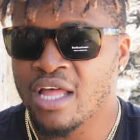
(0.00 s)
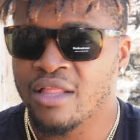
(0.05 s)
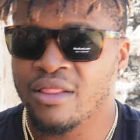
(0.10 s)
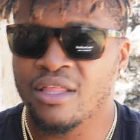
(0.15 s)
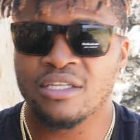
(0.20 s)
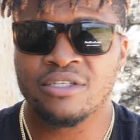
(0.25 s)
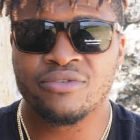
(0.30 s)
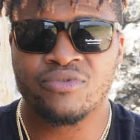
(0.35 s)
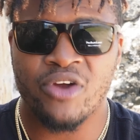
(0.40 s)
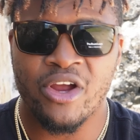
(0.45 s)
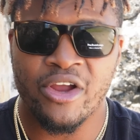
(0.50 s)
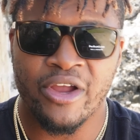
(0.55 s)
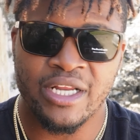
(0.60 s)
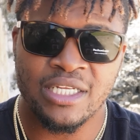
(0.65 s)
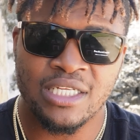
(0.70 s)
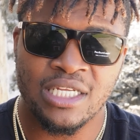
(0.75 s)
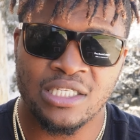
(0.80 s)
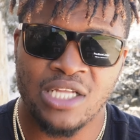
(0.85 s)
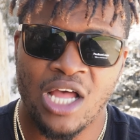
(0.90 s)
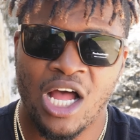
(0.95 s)
This
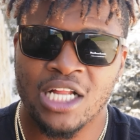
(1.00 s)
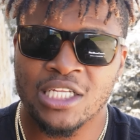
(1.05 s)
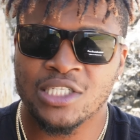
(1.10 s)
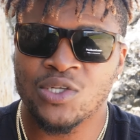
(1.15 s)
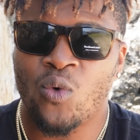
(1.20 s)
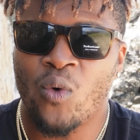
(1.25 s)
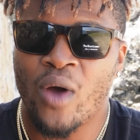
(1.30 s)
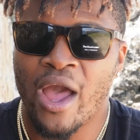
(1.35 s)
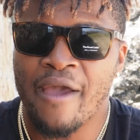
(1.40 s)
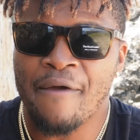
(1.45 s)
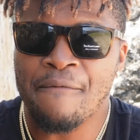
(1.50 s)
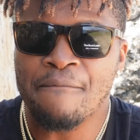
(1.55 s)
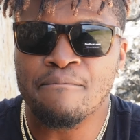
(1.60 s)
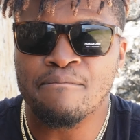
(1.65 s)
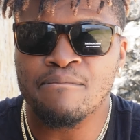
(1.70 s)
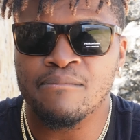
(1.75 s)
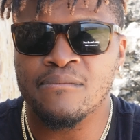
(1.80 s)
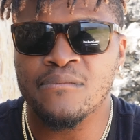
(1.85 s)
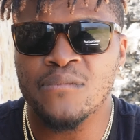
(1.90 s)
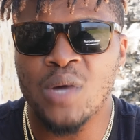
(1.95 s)
fragrance is also a
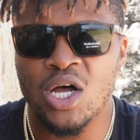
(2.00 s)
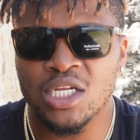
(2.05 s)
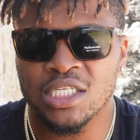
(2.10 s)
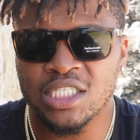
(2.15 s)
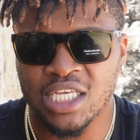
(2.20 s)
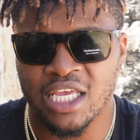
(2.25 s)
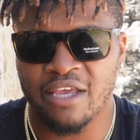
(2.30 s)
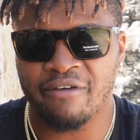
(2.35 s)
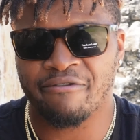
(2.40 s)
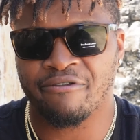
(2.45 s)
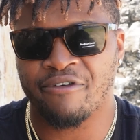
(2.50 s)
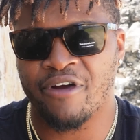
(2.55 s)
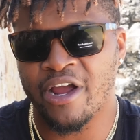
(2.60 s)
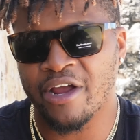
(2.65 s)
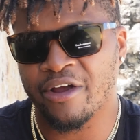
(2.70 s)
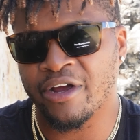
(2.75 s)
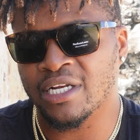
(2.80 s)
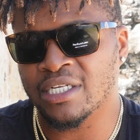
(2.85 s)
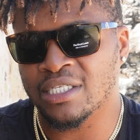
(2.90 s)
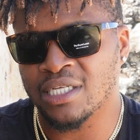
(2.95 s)
musky
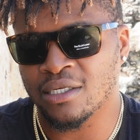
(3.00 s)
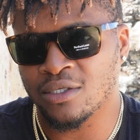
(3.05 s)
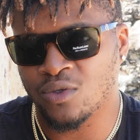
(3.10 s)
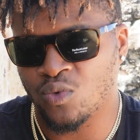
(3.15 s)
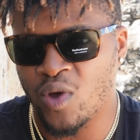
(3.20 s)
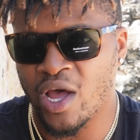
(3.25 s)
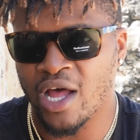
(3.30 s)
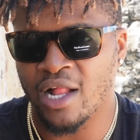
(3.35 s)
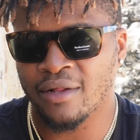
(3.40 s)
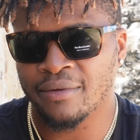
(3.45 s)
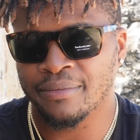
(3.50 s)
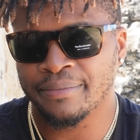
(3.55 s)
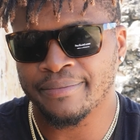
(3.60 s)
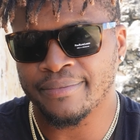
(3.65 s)
fragrance as well.